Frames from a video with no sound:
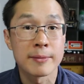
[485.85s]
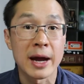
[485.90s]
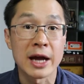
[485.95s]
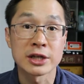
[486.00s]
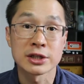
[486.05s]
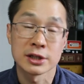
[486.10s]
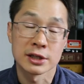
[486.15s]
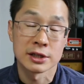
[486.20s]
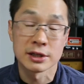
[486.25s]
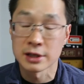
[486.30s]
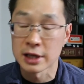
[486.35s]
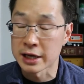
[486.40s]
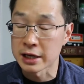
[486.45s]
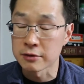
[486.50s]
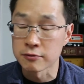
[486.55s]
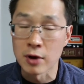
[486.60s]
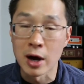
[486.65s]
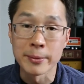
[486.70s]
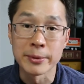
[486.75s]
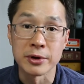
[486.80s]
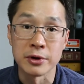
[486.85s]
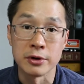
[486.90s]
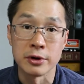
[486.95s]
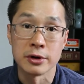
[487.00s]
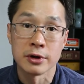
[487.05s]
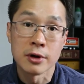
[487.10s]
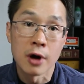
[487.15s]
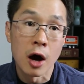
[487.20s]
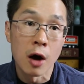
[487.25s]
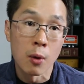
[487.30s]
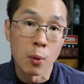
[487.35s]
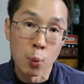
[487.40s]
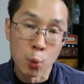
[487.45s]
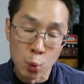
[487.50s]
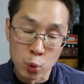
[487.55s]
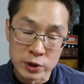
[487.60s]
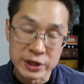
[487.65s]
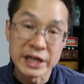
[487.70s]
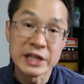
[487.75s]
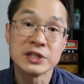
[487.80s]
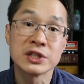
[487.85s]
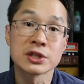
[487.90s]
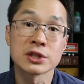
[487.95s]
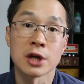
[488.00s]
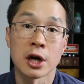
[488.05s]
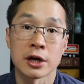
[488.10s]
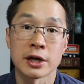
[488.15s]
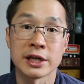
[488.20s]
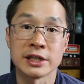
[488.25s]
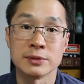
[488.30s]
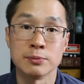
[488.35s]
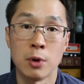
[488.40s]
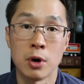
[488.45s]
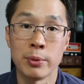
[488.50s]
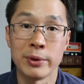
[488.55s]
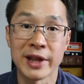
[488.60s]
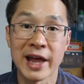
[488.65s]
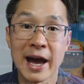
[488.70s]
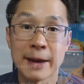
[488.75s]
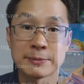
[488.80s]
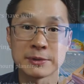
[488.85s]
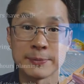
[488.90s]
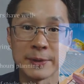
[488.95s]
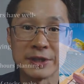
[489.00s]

them actually, like Robinhood, did start as mobile apps,